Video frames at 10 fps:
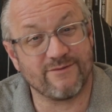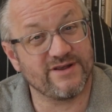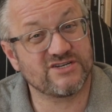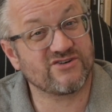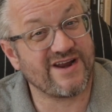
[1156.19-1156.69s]

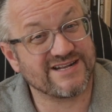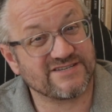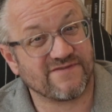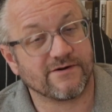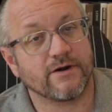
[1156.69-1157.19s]
risk
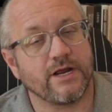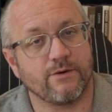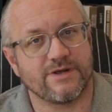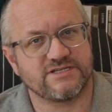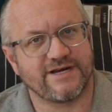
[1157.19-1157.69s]
transfer in
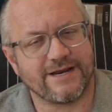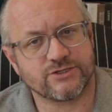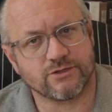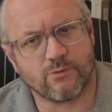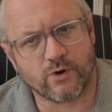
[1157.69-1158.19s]

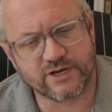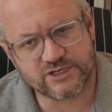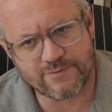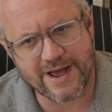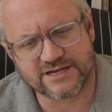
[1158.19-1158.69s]
residential
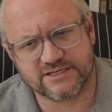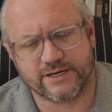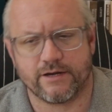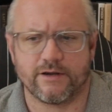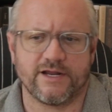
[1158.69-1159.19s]
mortgage-backed
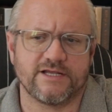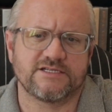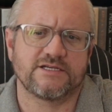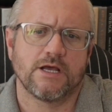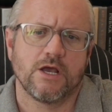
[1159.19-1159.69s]

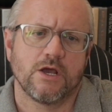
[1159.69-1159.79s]
securities,